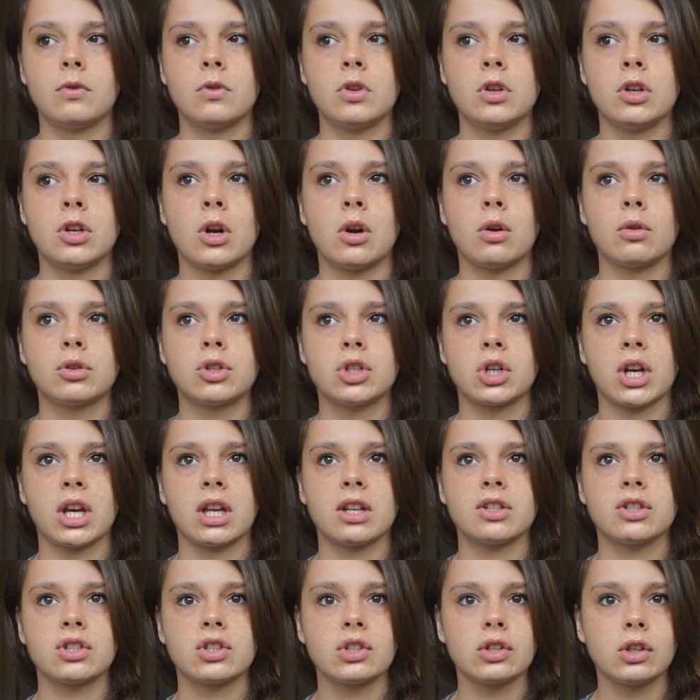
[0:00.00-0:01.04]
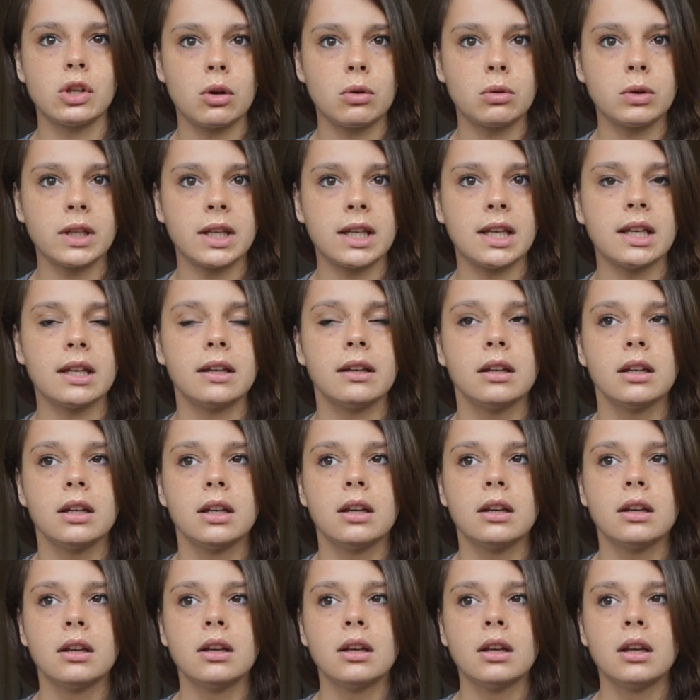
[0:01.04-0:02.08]
you know, took it slowly.
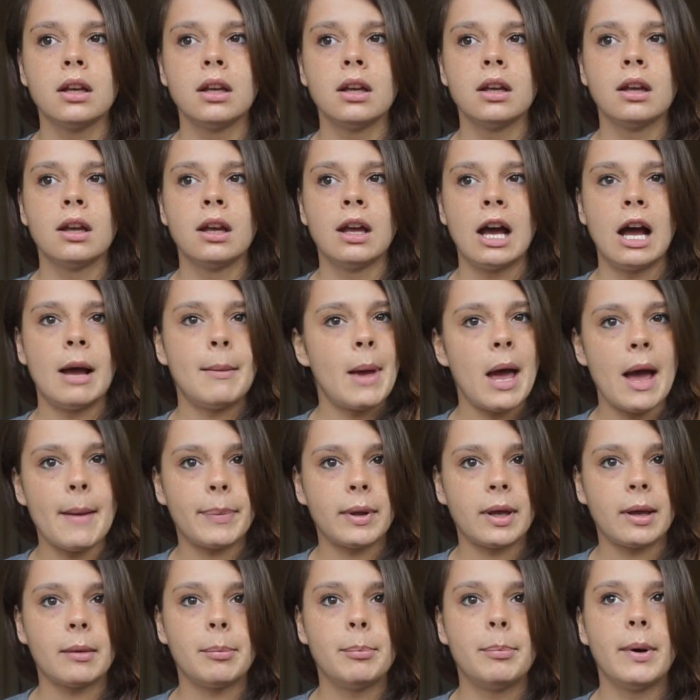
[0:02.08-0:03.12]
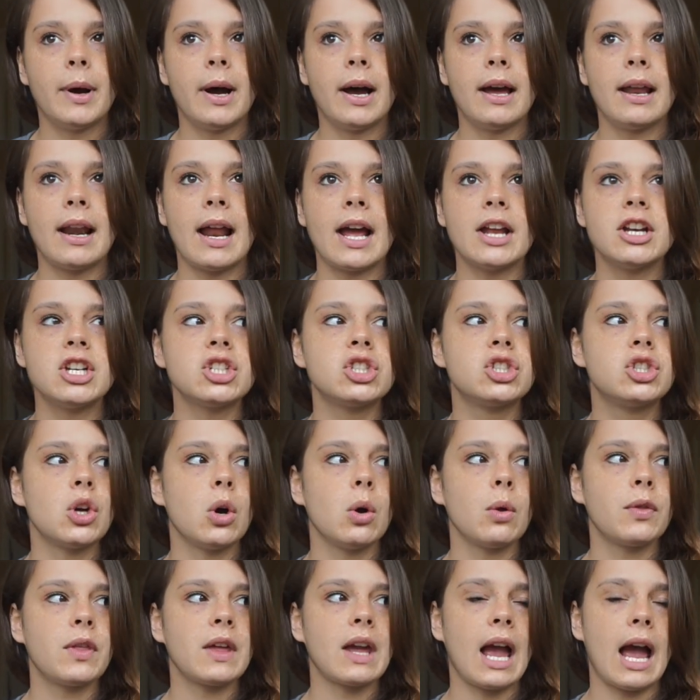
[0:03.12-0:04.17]
I'm happy, but I just
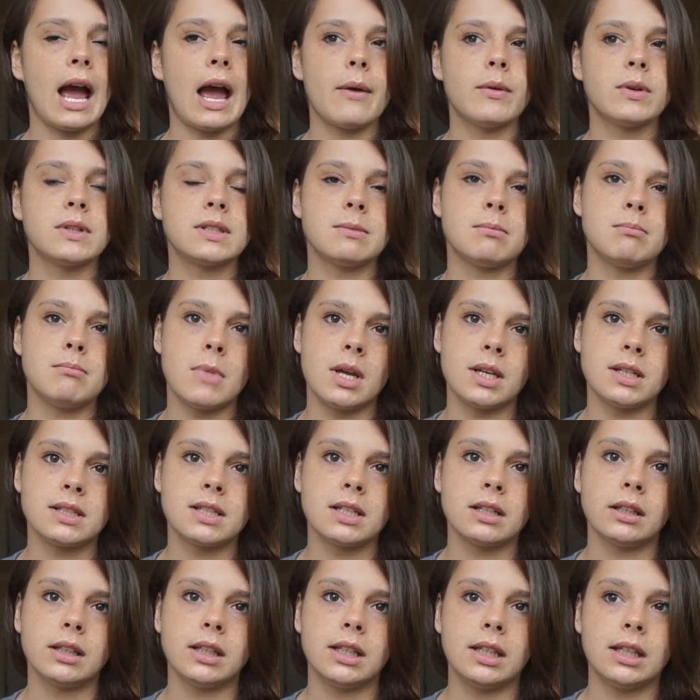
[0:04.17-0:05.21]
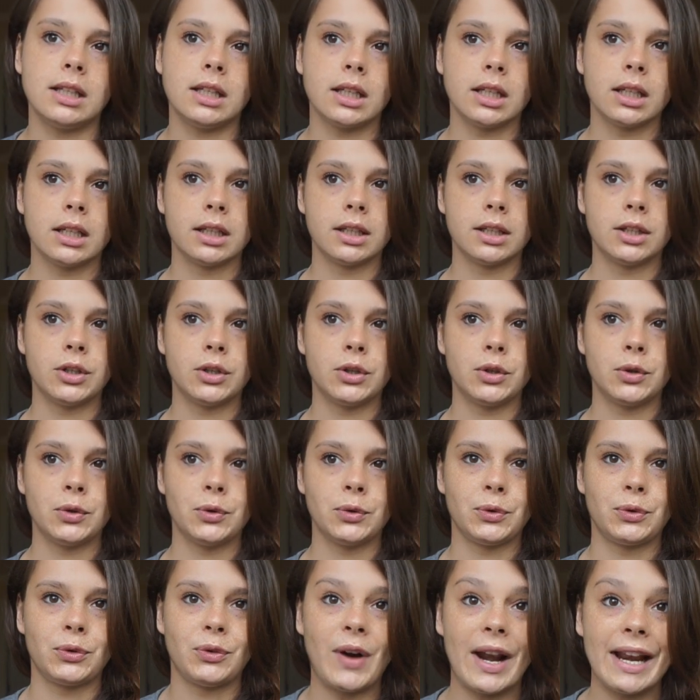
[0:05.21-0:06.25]
don't think I was mentally
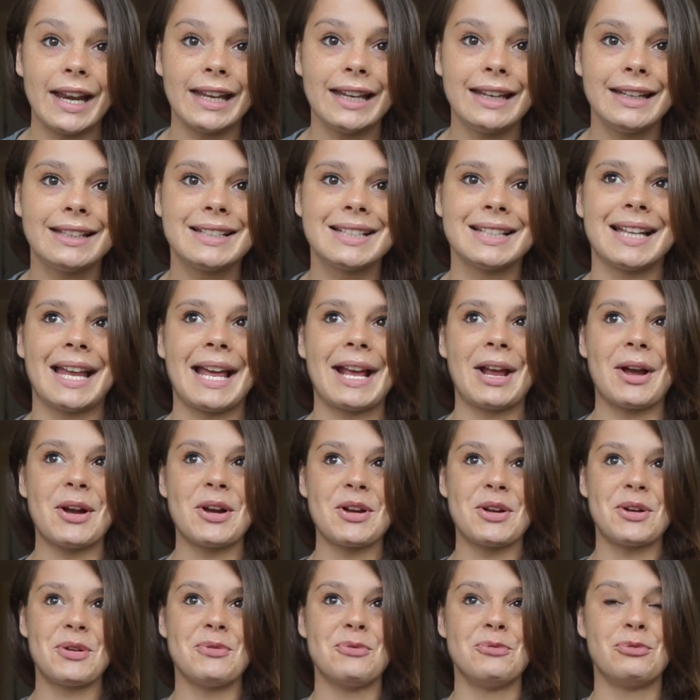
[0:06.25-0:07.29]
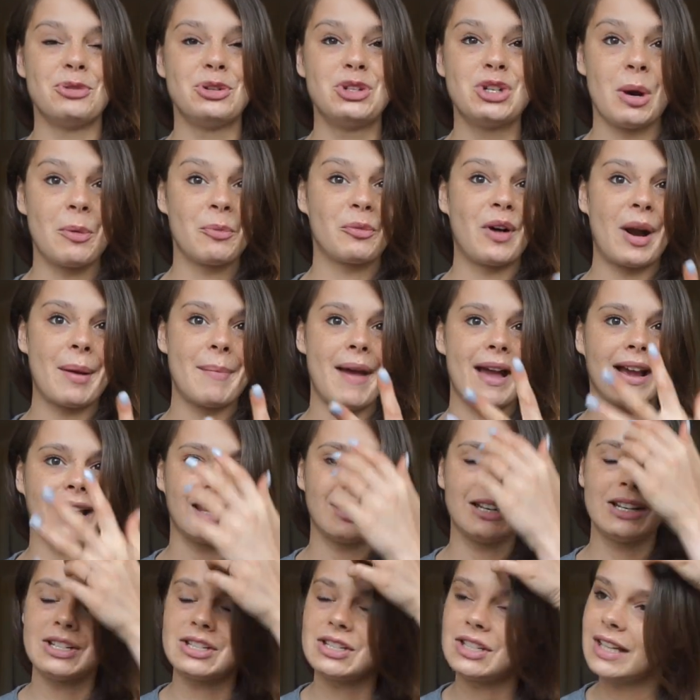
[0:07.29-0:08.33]
ready to like jump right
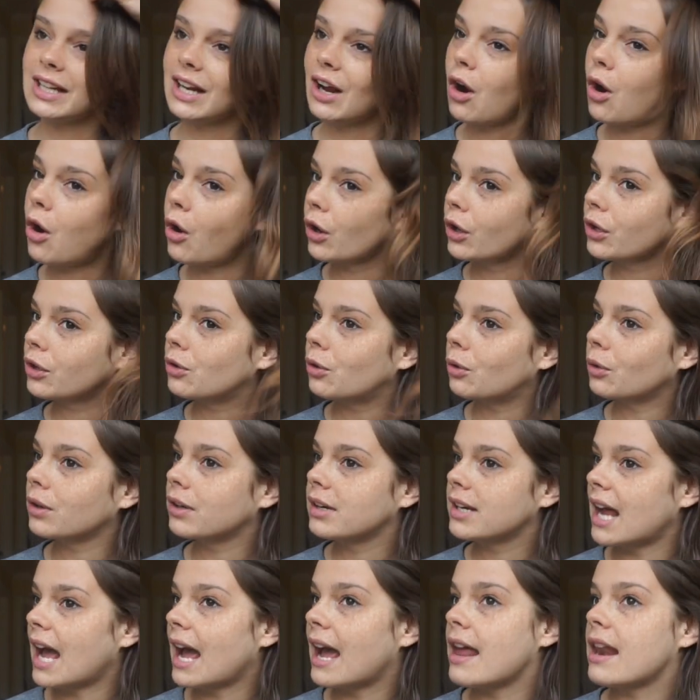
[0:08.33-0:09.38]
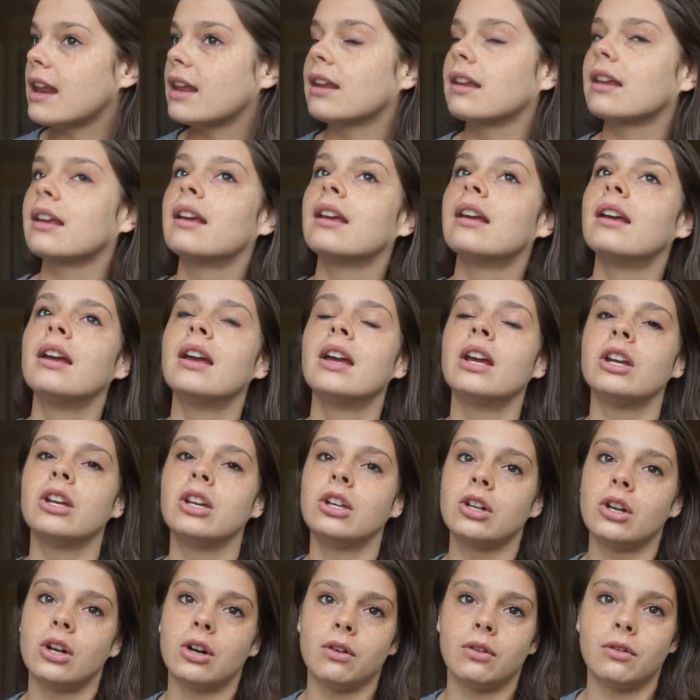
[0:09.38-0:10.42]
back into like a hardcore dieting,
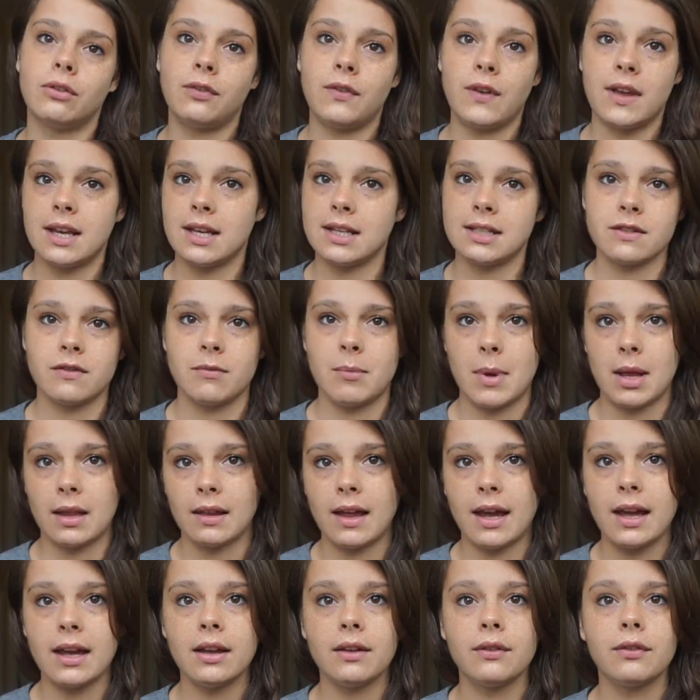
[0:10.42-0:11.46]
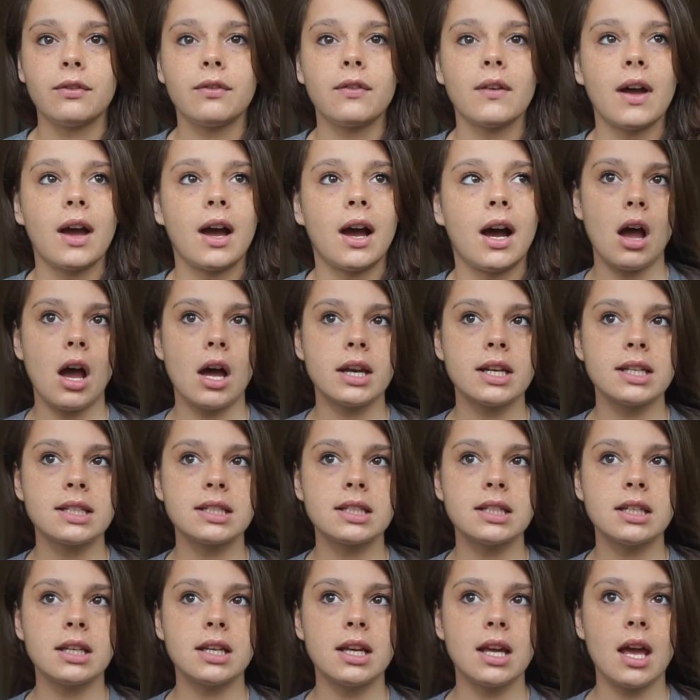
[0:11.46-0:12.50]
you know, phase of my life.
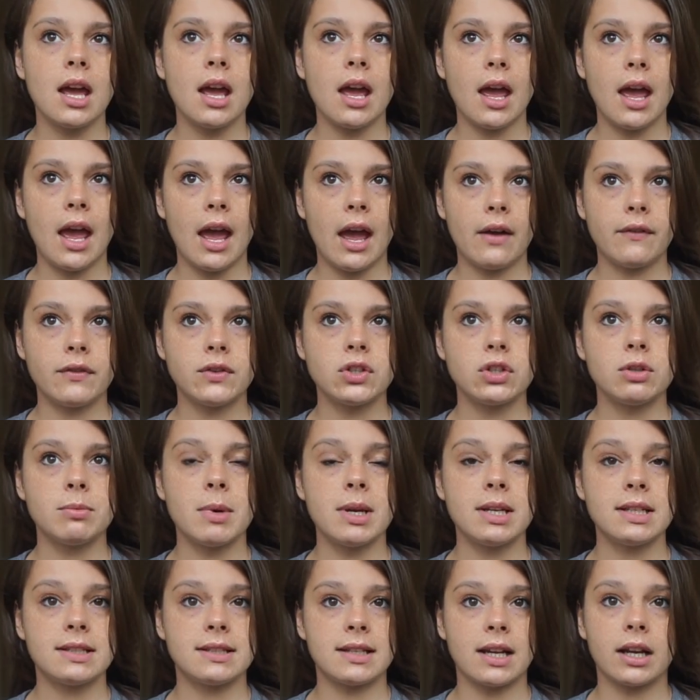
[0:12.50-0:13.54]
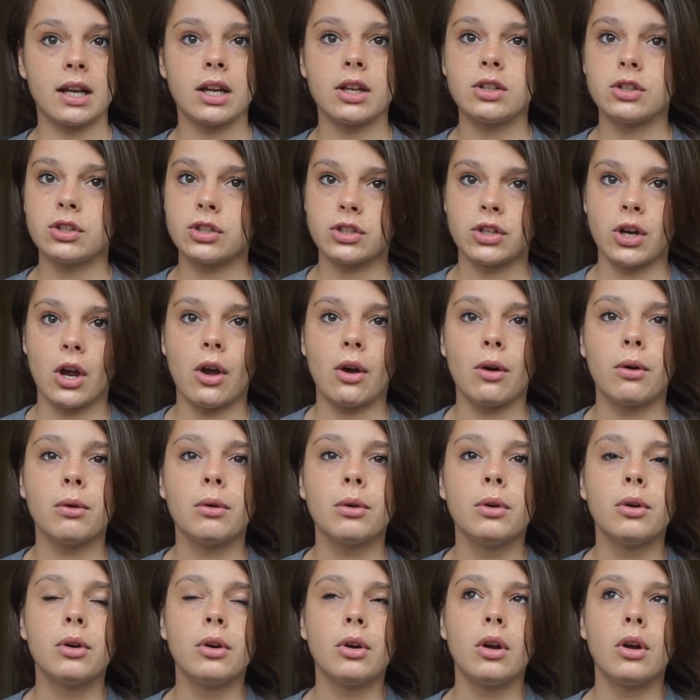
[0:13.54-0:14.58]
Honestly, after my second show,